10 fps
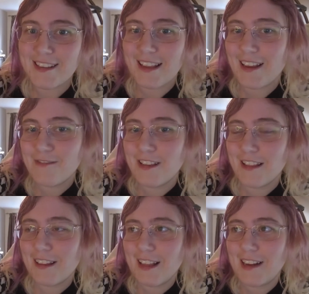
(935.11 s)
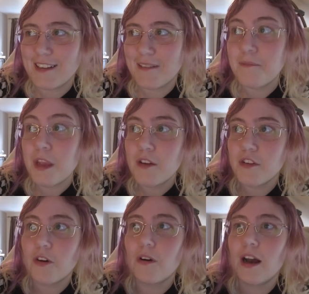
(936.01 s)
I really, really liked it.
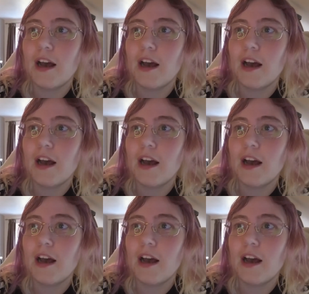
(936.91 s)
So,